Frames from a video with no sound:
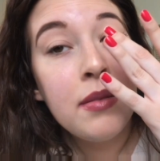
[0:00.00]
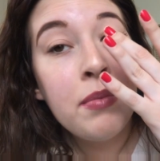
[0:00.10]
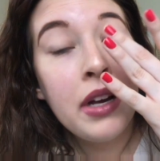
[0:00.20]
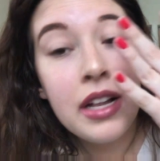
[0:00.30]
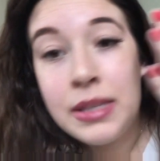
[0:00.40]

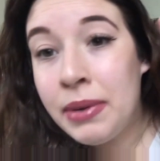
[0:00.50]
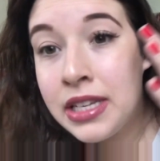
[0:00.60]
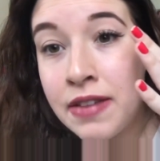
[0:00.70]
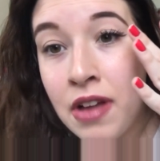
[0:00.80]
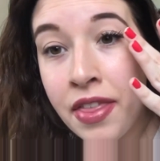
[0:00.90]
but it's
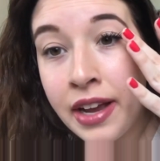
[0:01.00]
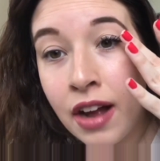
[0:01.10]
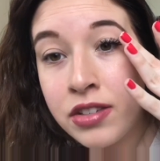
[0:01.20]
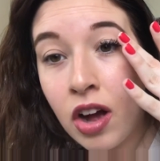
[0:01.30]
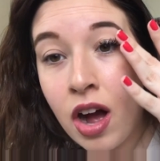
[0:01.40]
because I have nothing
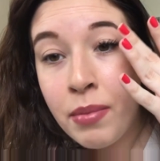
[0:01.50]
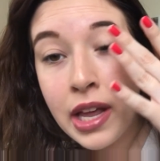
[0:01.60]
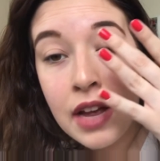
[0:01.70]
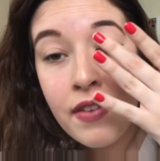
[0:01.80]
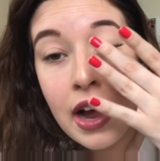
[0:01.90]
else on. But
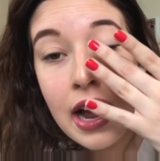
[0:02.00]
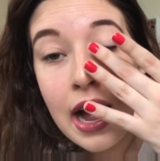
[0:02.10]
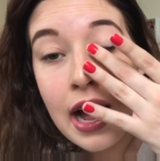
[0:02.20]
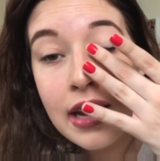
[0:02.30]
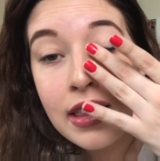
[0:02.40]
like if I
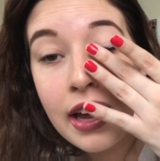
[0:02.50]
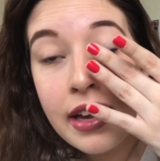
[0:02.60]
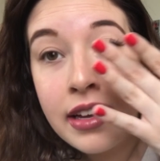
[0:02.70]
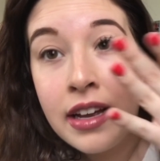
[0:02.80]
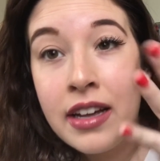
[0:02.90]
had
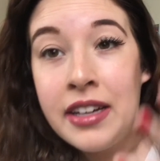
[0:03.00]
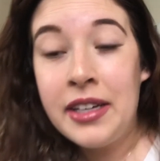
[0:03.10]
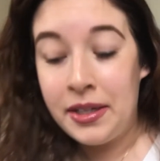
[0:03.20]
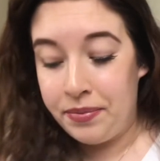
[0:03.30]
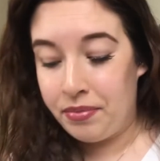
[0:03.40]
like
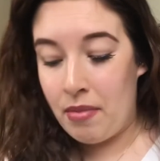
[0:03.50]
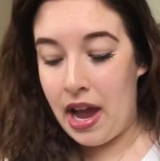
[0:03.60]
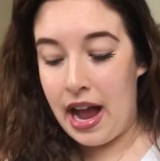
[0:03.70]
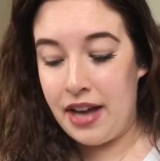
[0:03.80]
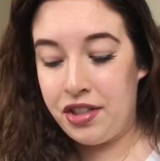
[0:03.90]

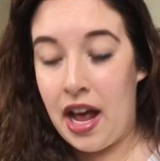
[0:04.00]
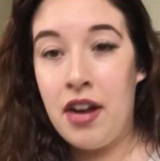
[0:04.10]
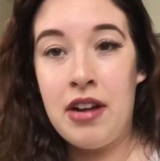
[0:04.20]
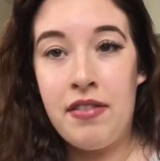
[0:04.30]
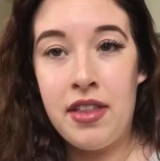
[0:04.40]
my
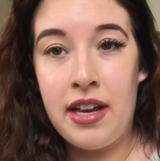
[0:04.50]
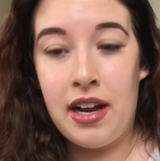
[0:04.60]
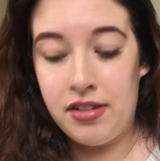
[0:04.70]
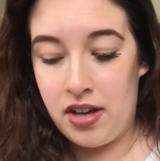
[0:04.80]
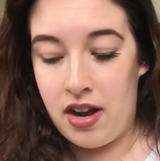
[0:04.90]
eyeshadow and everything
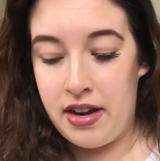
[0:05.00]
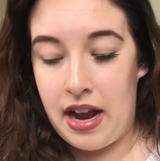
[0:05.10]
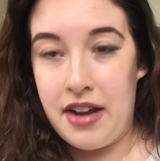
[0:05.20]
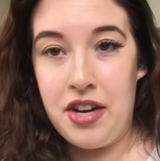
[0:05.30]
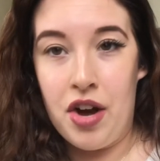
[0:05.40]
else on,
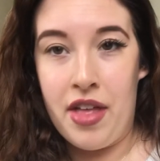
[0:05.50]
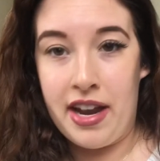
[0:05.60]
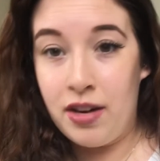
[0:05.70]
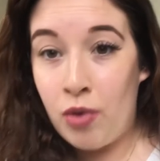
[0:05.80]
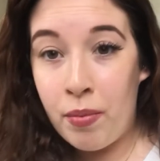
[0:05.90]
I know
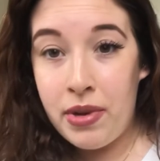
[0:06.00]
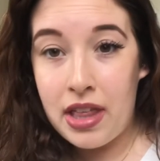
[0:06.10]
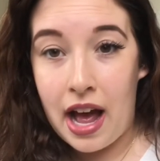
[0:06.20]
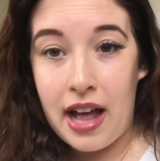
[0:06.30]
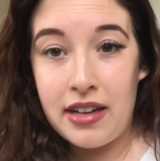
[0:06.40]
that it won't be
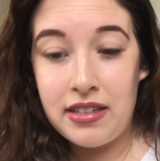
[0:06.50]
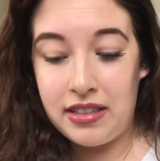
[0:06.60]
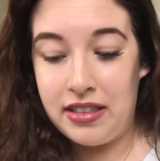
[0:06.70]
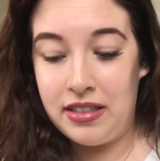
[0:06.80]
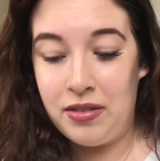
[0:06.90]
that
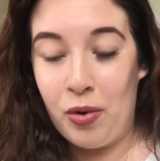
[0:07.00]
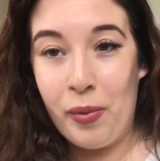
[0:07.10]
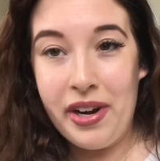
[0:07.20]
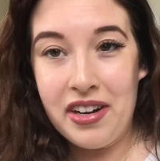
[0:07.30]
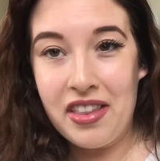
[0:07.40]

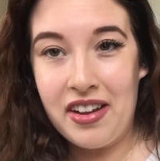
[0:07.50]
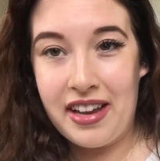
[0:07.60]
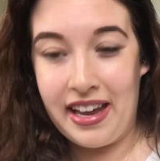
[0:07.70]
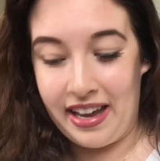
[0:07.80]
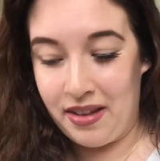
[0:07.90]
weird
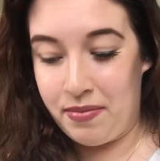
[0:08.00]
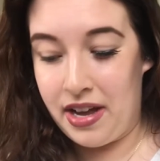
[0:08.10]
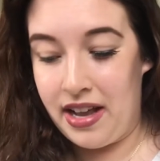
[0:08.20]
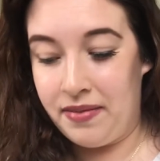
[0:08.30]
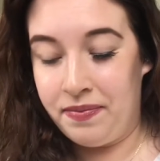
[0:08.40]
looking.
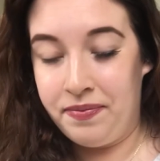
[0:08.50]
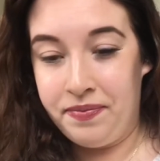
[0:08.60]
But